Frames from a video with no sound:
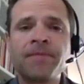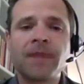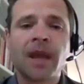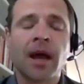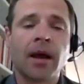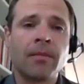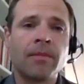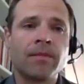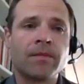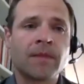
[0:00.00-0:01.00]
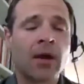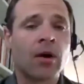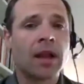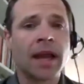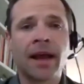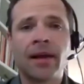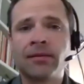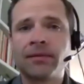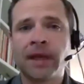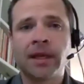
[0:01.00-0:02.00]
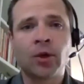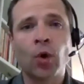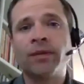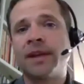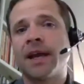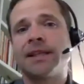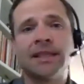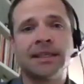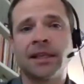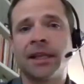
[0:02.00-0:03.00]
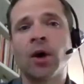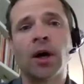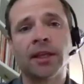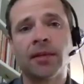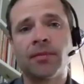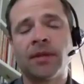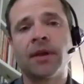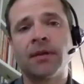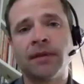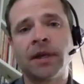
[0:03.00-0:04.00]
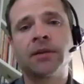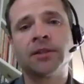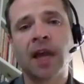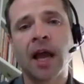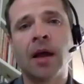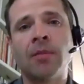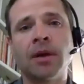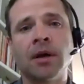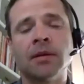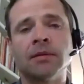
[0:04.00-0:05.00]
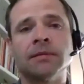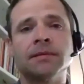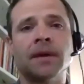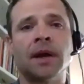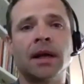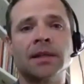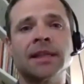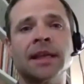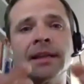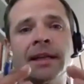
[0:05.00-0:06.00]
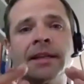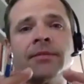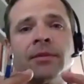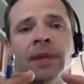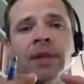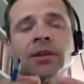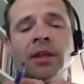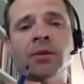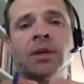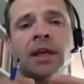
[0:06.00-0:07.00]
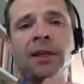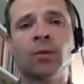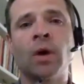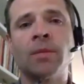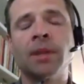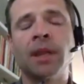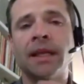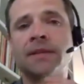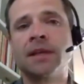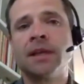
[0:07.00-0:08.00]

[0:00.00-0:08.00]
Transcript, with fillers: Um, they all have a COVID 19 link on them. They've done a very good job of uh, consolidating the information that you need in one place.